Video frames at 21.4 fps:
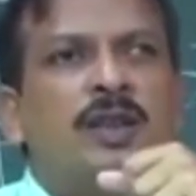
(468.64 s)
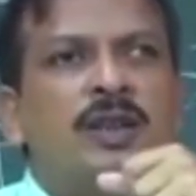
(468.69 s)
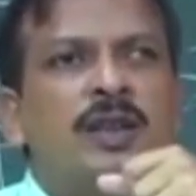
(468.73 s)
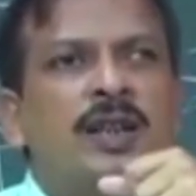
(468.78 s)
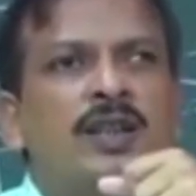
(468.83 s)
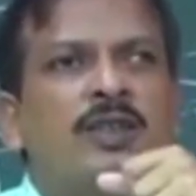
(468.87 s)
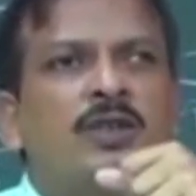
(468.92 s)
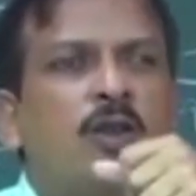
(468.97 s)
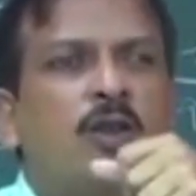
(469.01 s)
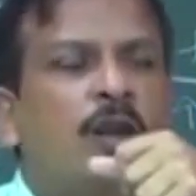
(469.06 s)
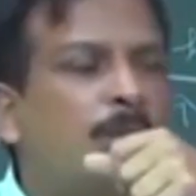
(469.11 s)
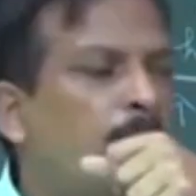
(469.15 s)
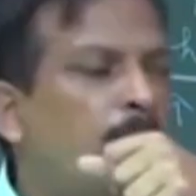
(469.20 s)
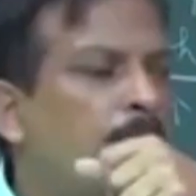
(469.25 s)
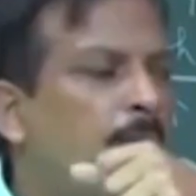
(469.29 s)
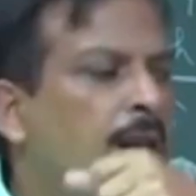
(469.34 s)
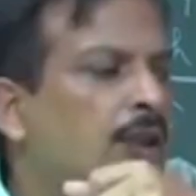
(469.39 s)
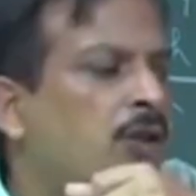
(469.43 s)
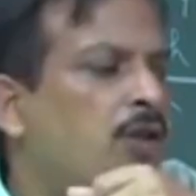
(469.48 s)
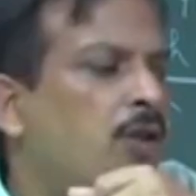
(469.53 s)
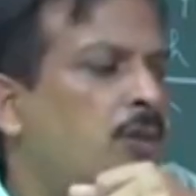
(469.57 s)
that is called
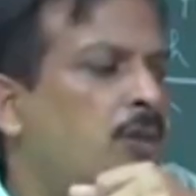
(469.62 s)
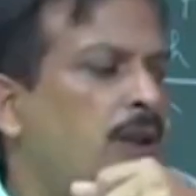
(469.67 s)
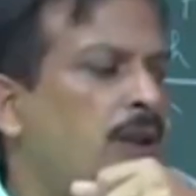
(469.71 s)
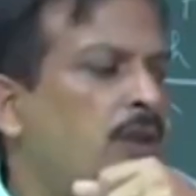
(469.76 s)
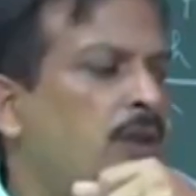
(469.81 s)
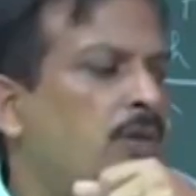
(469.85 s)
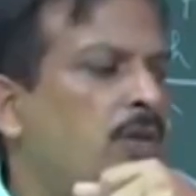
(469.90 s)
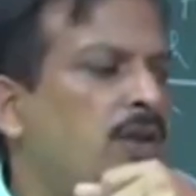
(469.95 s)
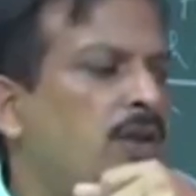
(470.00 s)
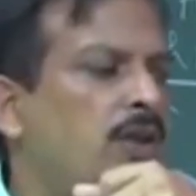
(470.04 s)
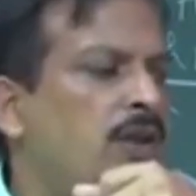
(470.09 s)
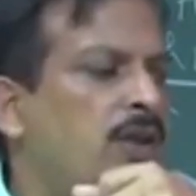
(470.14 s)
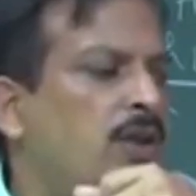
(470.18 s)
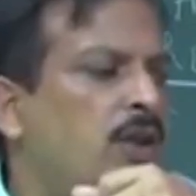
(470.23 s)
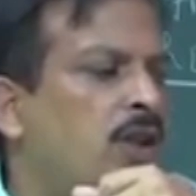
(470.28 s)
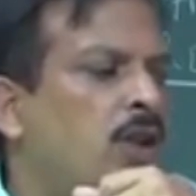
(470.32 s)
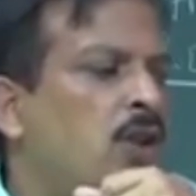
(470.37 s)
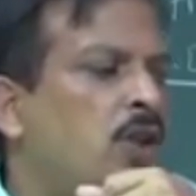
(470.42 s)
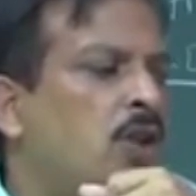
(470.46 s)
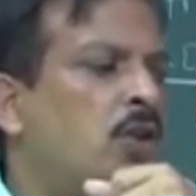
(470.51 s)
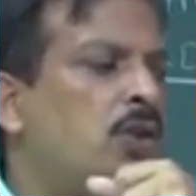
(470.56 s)
place of articulation.
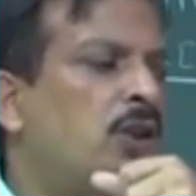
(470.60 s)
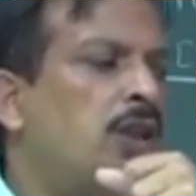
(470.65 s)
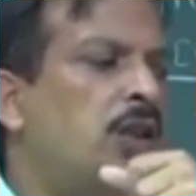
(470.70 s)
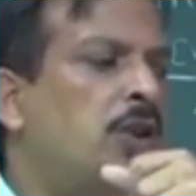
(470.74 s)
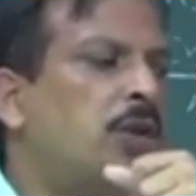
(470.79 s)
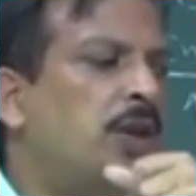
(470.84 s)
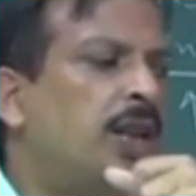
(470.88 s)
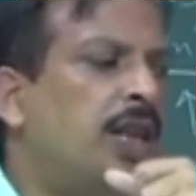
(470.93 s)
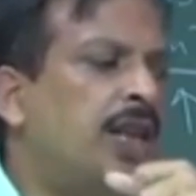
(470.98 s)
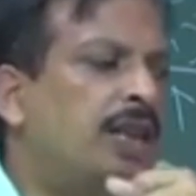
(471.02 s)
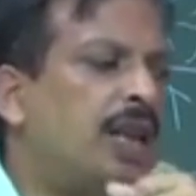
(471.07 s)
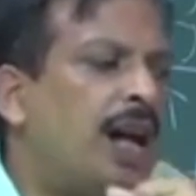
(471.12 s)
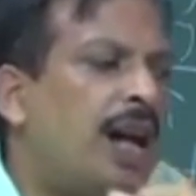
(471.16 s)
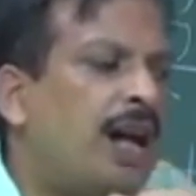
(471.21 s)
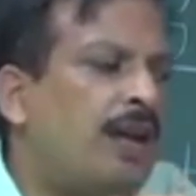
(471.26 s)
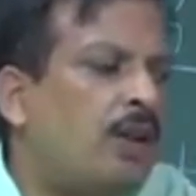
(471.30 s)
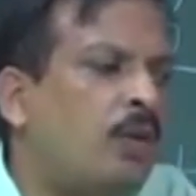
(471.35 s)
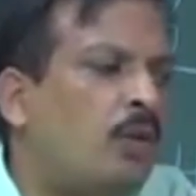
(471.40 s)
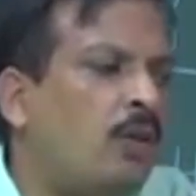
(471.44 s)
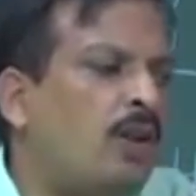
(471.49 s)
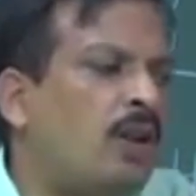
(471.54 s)
So, during the
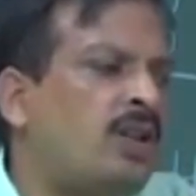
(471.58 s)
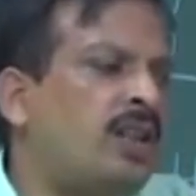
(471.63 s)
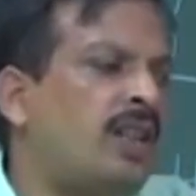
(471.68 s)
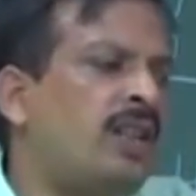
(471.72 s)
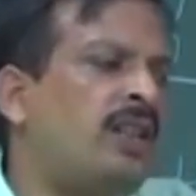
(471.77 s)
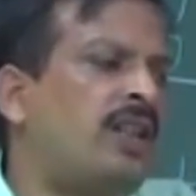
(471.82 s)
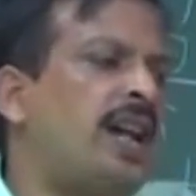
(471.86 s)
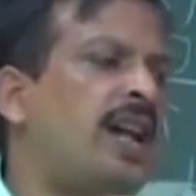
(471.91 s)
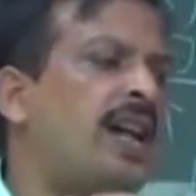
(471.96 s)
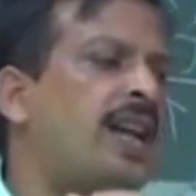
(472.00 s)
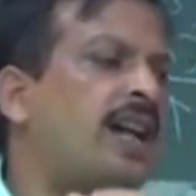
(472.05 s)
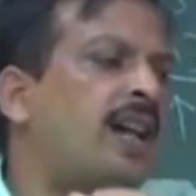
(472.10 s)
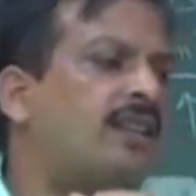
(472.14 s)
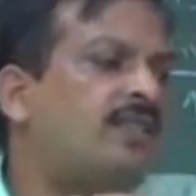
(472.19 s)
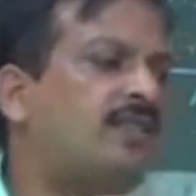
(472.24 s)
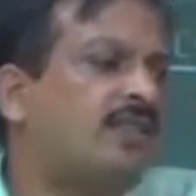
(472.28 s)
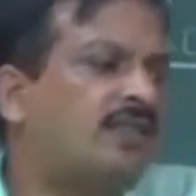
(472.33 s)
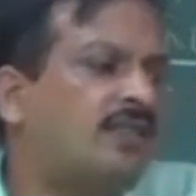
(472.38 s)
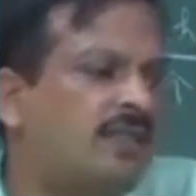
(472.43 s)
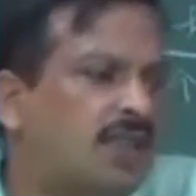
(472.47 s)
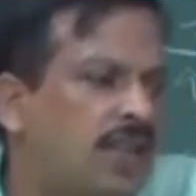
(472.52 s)
articulation, the air
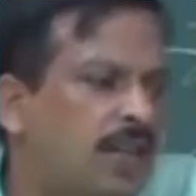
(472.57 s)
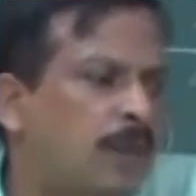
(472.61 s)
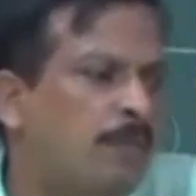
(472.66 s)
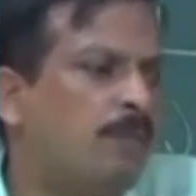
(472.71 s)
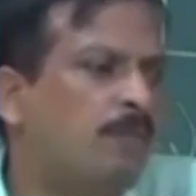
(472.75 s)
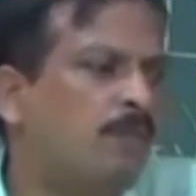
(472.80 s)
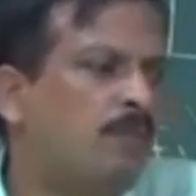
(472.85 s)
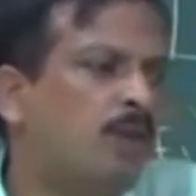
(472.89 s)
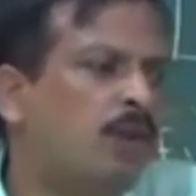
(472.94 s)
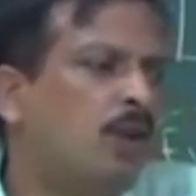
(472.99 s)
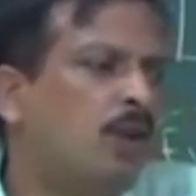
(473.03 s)
stream